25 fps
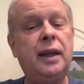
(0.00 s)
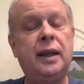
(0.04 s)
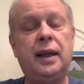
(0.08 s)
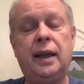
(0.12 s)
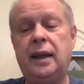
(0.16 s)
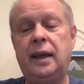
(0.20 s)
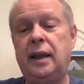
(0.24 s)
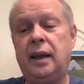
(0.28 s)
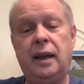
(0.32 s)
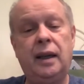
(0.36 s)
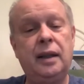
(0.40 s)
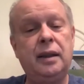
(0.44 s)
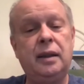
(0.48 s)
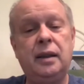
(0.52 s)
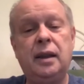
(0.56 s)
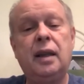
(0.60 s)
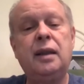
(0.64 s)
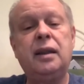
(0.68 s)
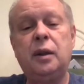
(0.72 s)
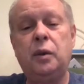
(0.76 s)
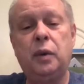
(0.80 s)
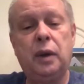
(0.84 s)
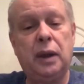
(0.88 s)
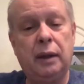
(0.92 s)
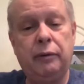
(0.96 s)
and, and nothing
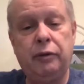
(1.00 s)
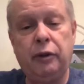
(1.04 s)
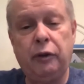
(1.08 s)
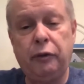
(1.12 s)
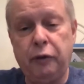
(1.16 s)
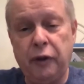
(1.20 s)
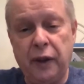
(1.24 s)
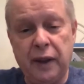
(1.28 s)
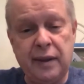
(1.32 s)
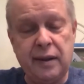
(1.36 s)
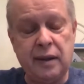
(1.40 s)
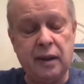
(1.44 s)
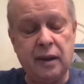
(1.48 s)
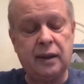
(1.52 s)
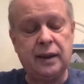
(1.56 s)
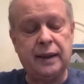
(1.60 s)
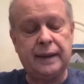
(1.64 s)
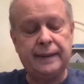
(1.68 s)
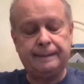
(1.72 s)
will ever fix it.